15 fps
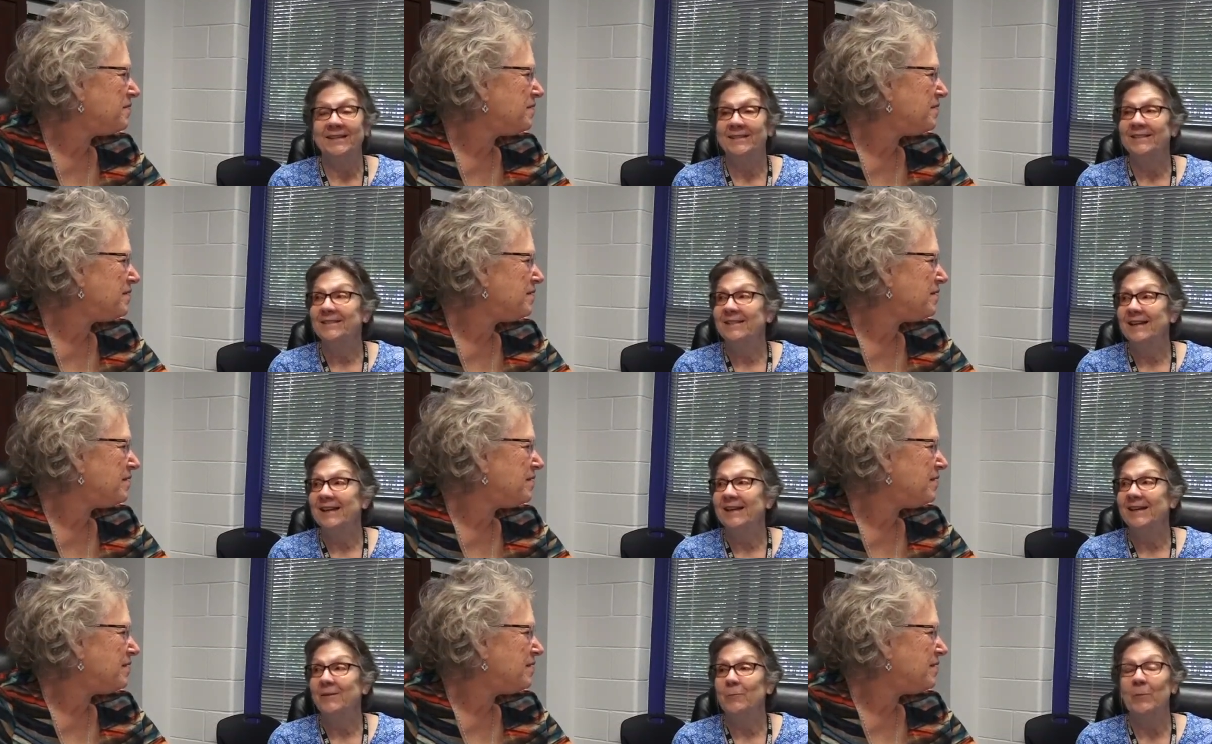Speaker 1: and,
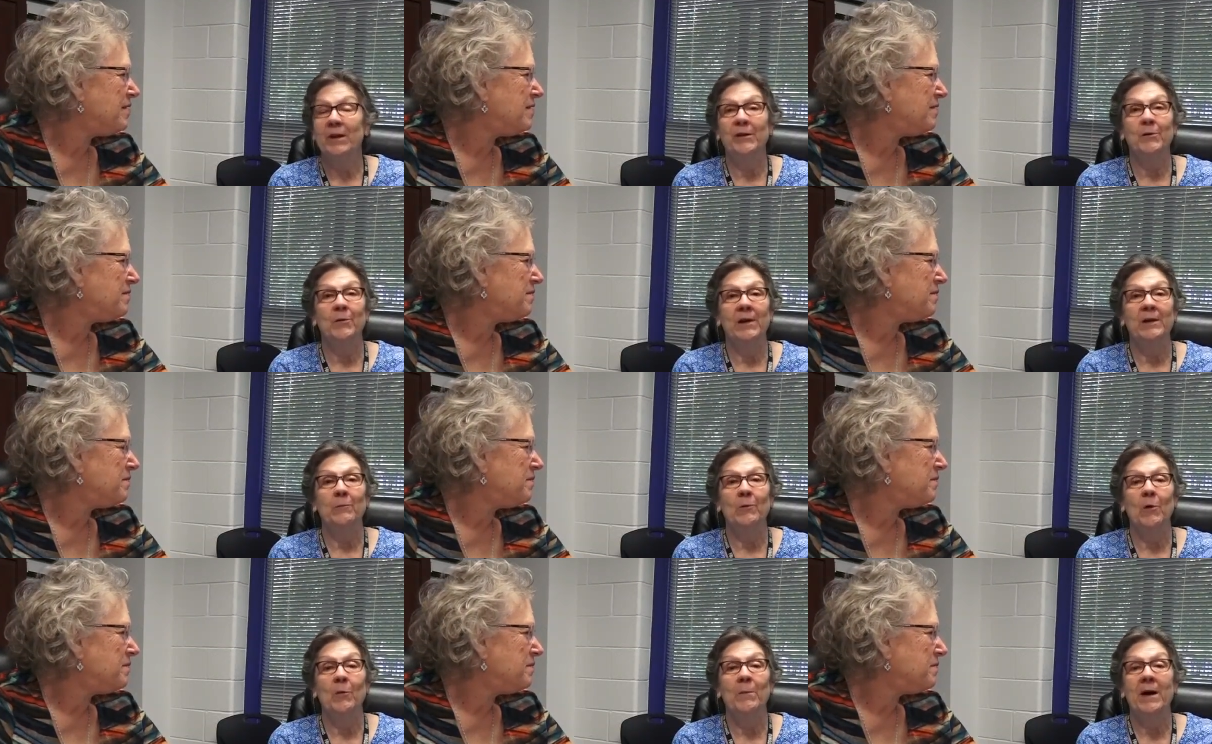and what a
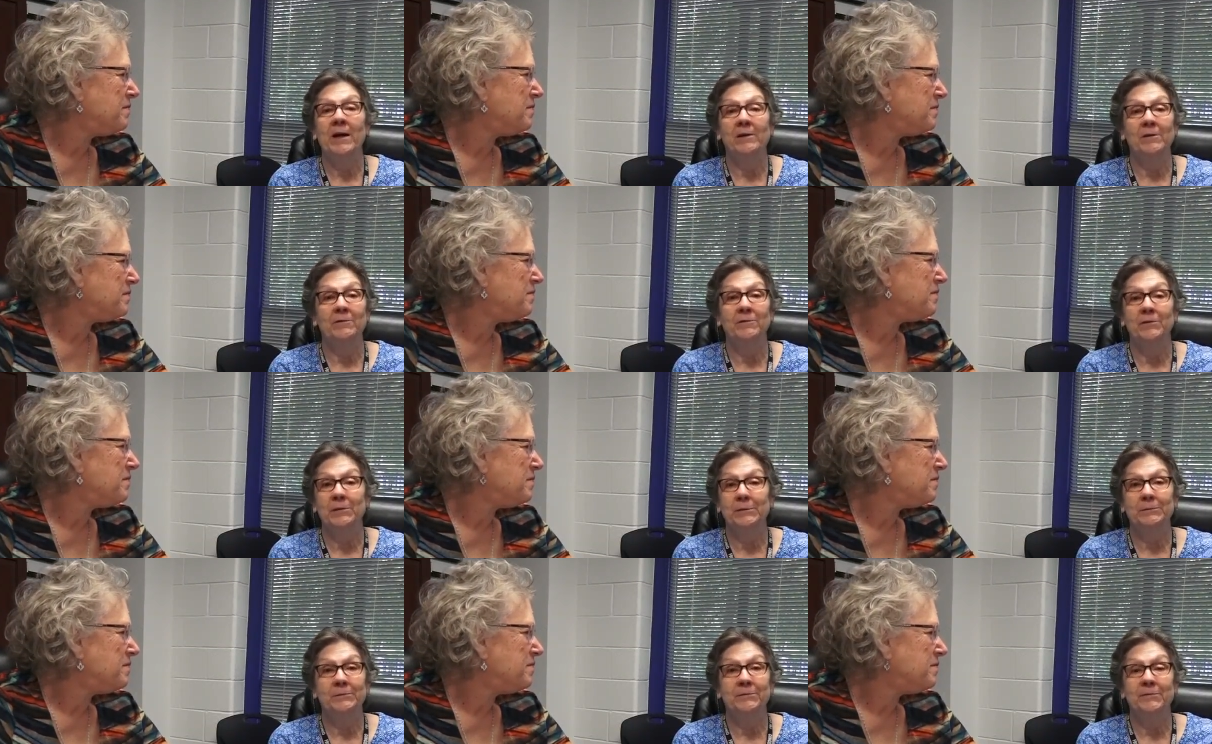great role model
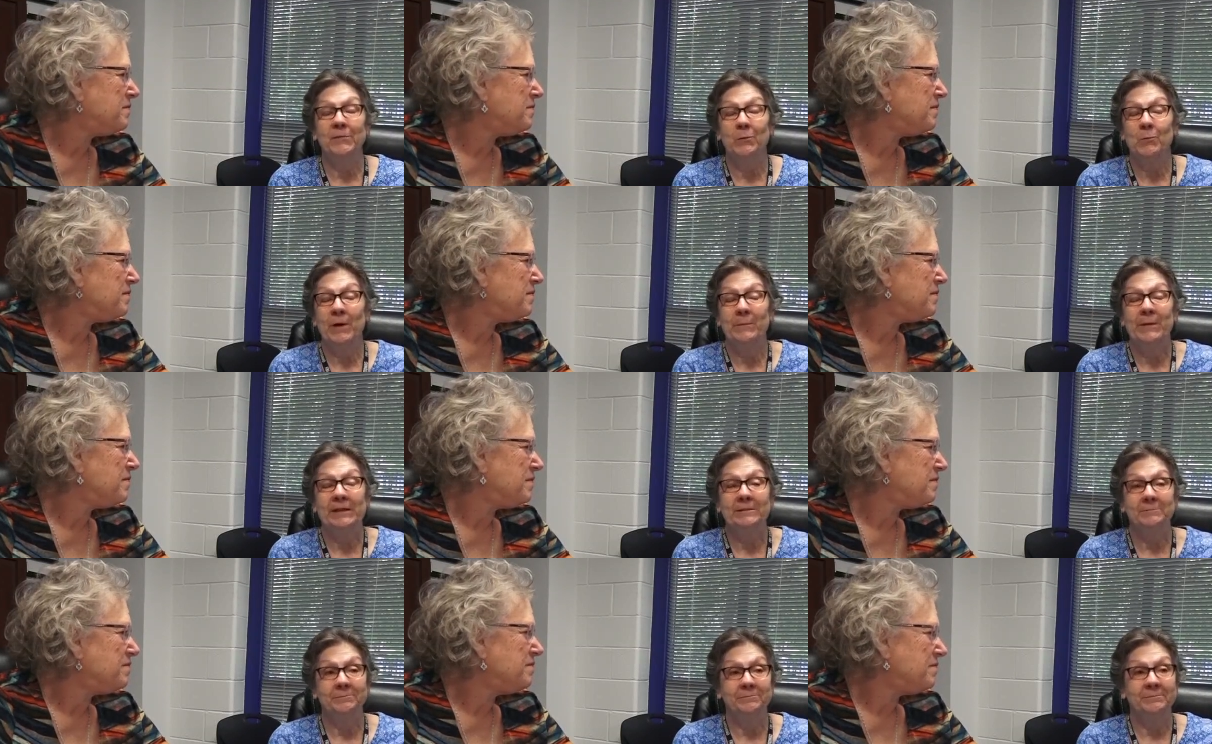for, for
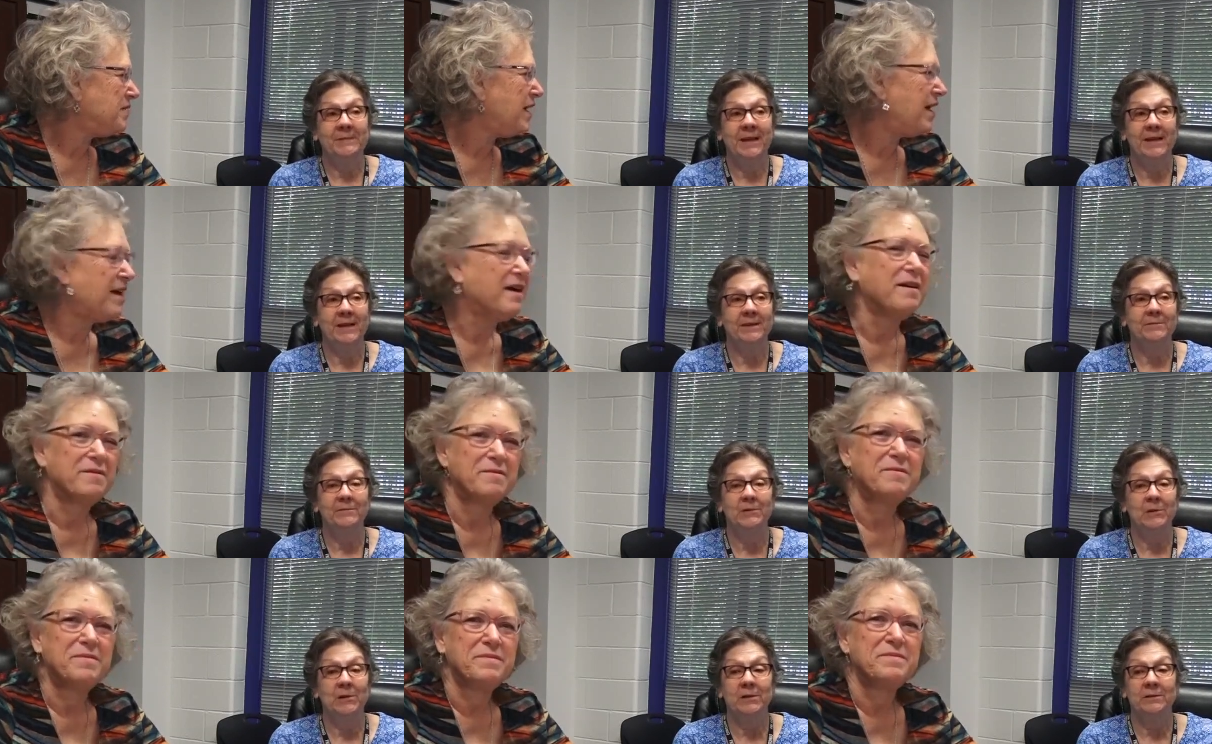women
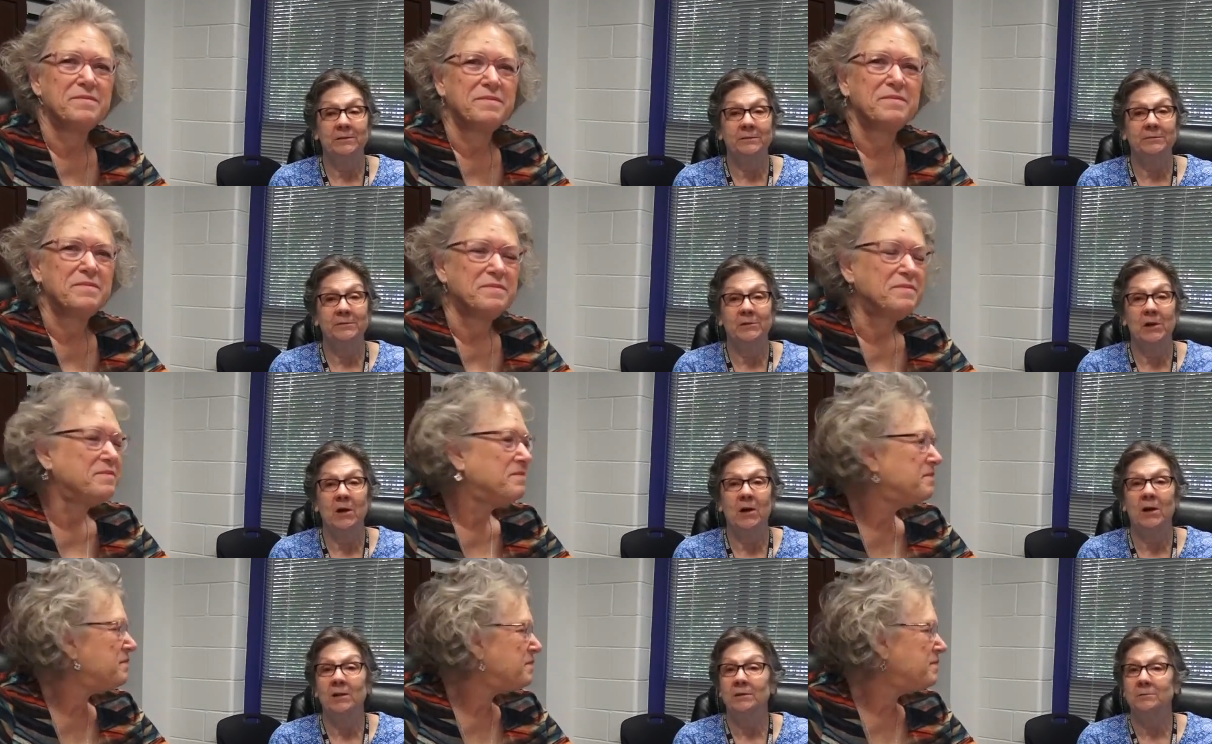and for, for
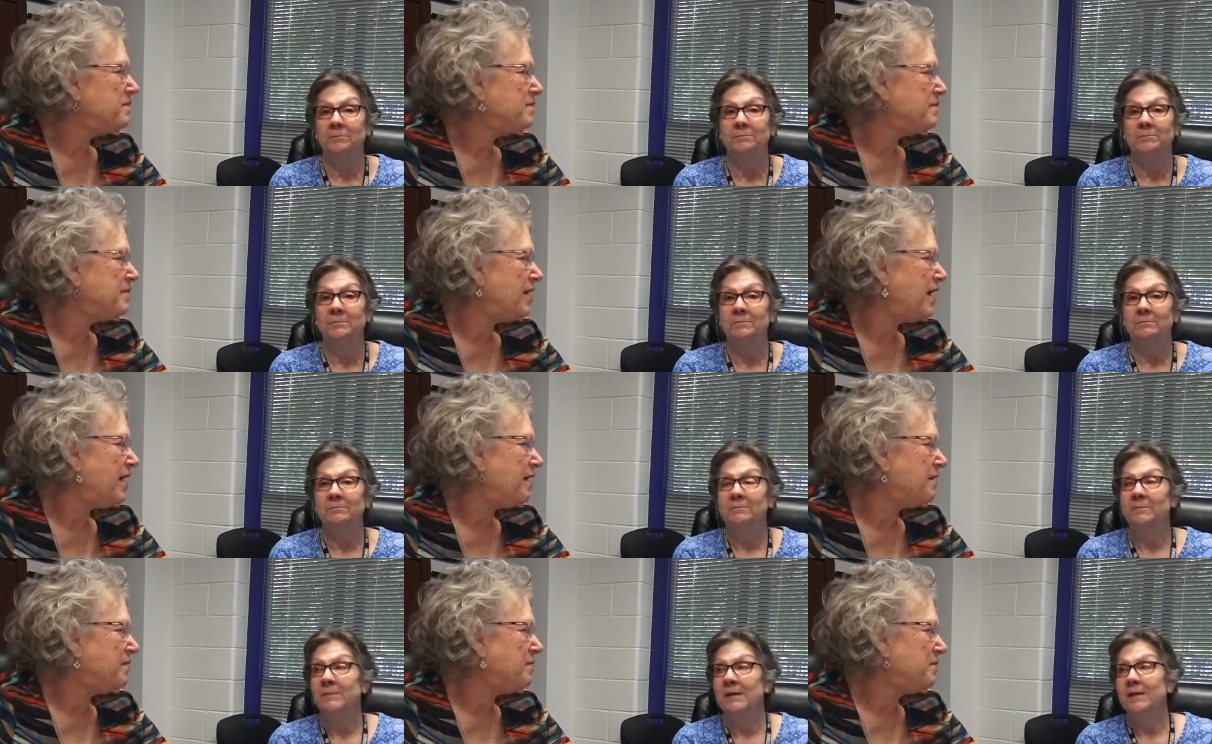all yeah.
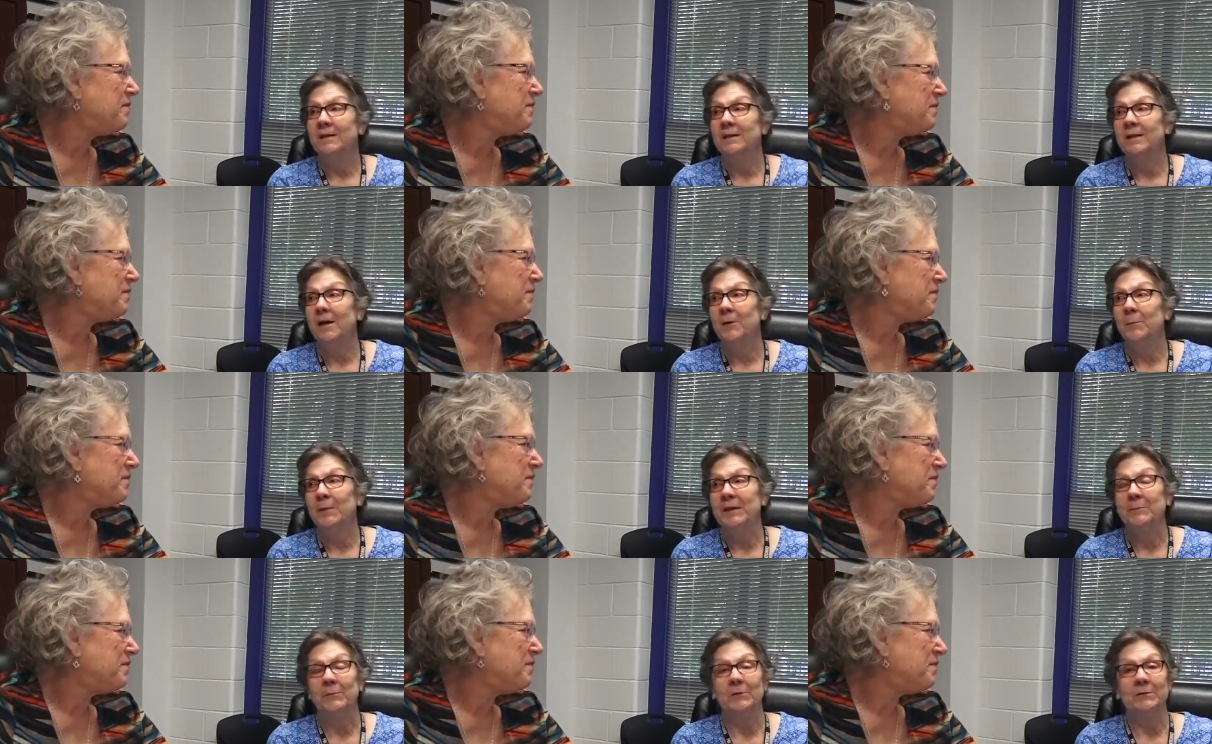
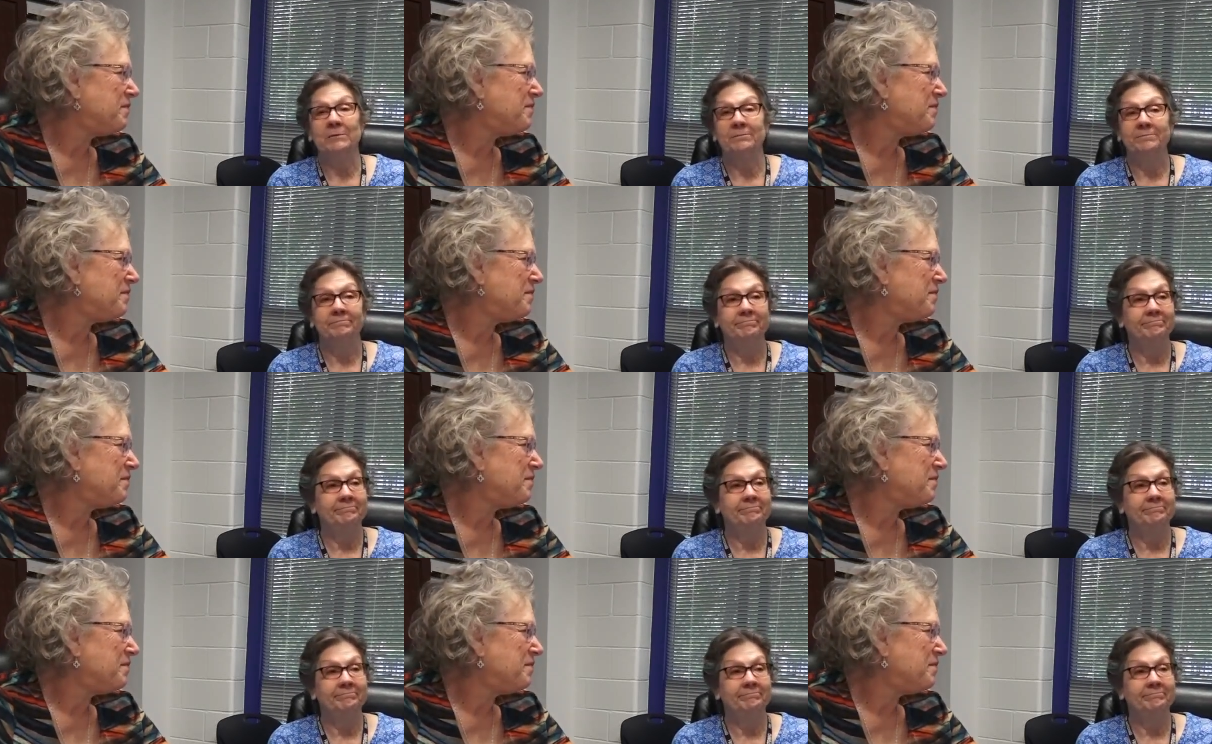young people